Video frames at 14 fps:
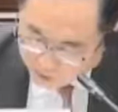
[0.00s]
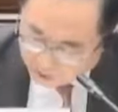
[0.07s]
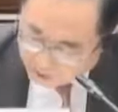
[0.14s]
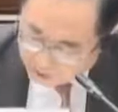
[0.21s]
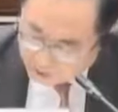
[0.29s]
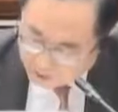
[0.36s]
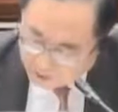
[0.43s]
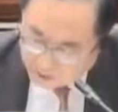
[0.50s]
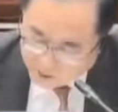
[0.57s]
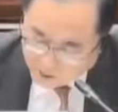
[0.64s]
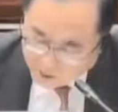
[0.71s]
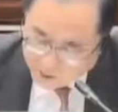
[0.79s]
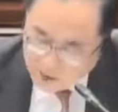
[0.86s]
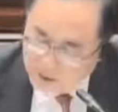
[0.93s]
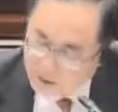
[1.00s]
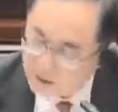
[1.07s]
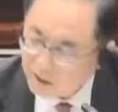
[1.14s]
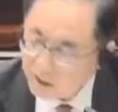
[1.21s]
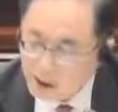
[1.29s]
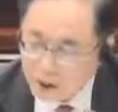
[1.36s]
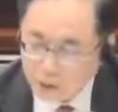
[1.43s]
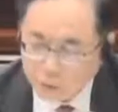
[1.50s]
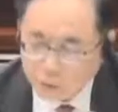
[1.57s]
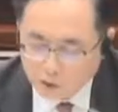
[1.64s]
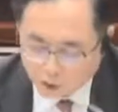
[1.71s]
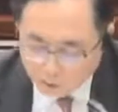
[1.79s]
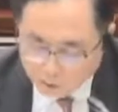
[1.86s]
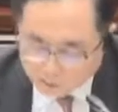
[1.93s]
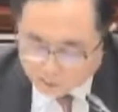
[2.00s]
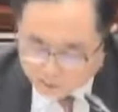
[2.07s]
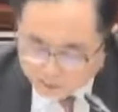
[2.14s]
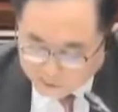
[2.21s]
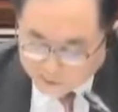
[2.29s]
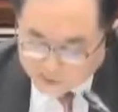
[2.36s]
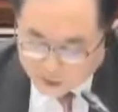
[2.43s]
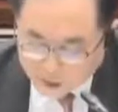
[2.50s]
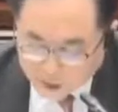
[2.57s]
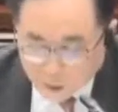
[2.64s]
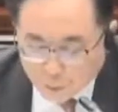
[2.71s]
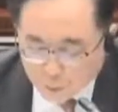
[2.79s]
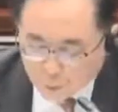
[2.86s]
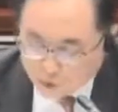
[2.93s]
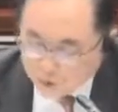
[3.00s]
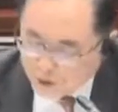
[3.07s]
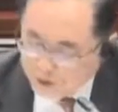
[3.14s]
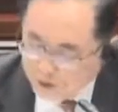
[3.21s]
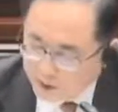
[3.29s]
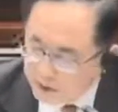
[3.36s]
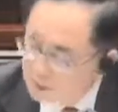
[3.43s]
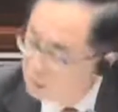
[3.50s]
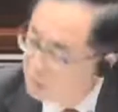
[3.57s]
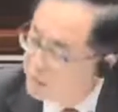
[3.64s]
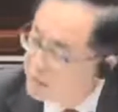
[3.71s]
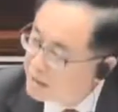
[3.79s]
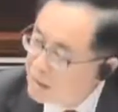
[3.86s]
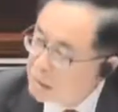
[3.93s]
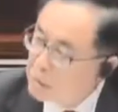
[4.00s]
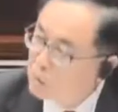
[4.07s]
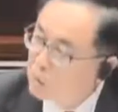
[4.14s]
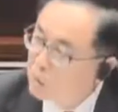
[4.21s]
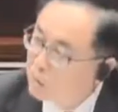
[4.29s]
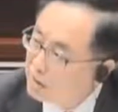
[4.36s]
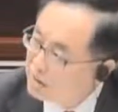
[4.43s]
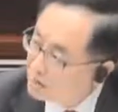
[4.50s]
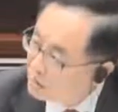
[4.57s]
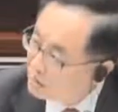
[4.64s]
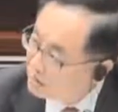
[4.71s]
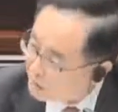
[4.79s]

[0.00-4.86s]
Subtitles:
Well, thank you, Chairman. Well, first of all, esports, it's sports.